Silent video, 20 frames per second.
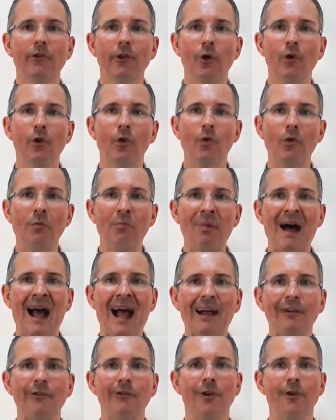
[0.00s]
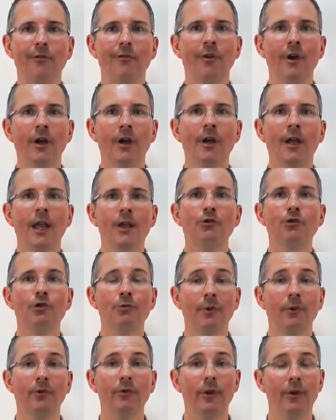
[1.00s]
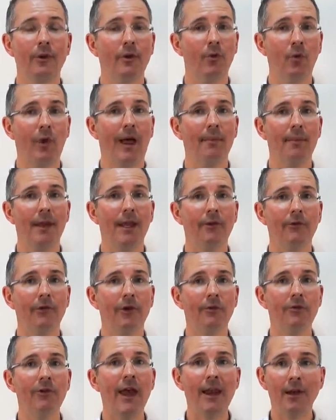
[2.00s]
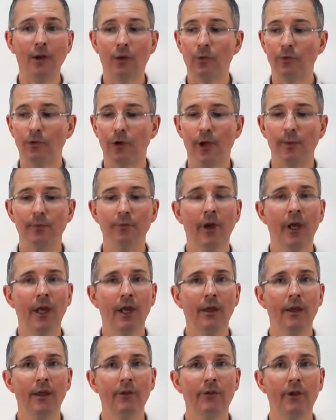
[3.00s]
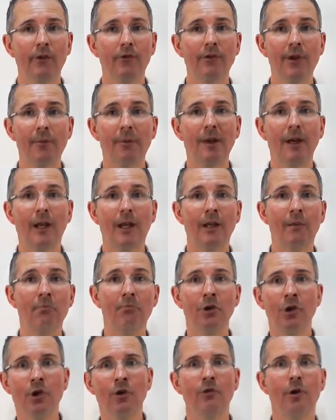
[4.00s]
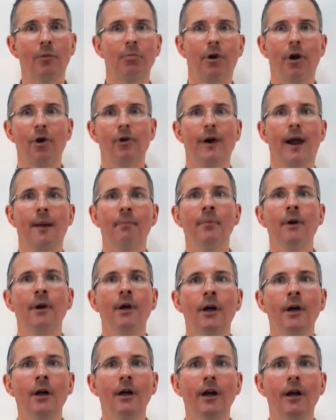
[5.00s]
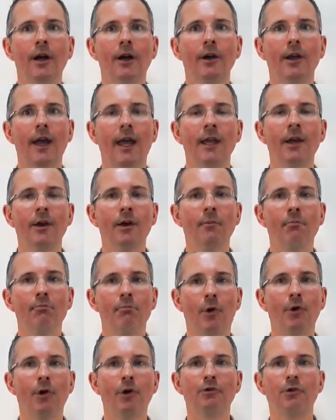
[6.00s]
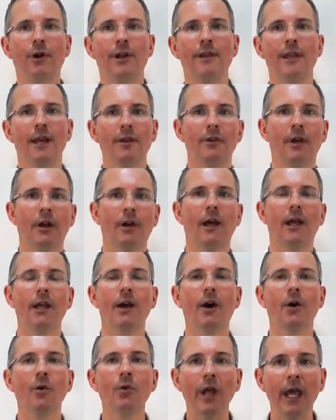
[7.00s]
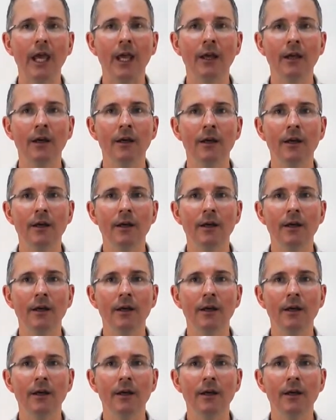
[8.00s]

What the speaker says: are so-called passive instruments, and all that means in technical terms is there's typically a computer program, okay, monitoring the underlying holding,